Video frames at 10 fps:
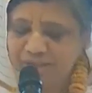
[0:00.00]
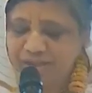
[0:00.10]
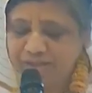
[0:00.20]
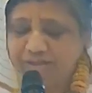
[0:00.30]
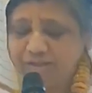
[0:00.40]

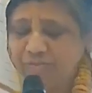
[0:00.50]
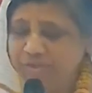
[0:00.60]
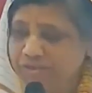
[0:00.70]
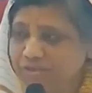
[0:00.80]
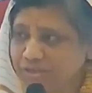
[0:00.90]
they
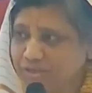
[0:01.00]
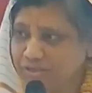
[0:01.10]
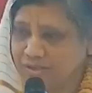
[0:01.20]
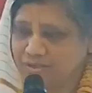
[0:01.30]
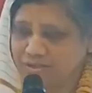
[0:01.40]
would,
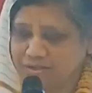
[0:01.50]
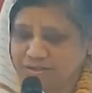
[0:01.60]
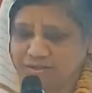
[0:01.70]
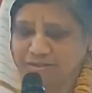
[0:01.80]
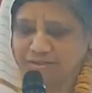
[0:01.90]

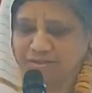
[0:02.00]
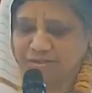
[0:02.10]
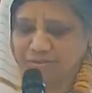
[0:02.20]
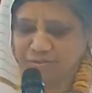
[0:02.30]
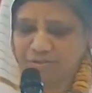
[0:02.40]

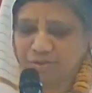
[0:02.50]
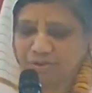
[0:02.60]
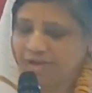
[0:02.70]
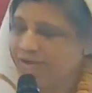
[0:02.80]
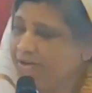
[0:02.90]
go on
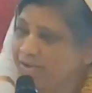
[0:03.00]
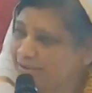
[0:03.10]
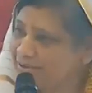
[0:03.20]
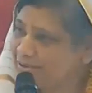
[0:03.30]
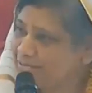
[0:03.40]

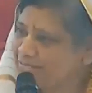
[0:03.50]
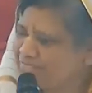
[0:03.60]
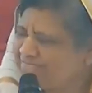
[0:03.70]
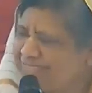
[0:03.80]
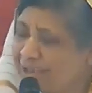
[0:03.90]
Harinam,
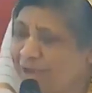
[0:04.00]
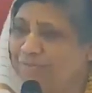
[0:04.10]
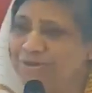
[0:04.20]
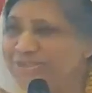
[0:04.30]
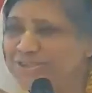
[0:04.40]

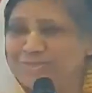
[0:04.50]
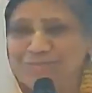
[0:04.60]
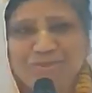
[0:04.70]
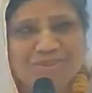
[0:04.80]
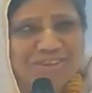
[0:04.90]
book
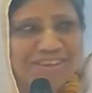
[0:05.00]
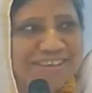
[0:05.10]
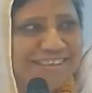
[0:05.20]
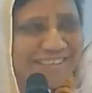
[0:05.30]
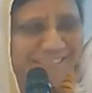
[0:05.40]

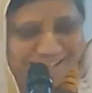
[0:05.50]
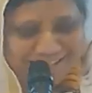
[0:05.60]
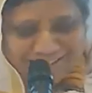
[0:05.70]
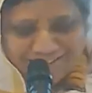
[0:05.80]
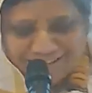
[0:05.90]
distribution,
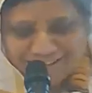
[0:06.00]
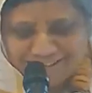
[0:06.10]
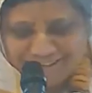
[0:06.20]
right?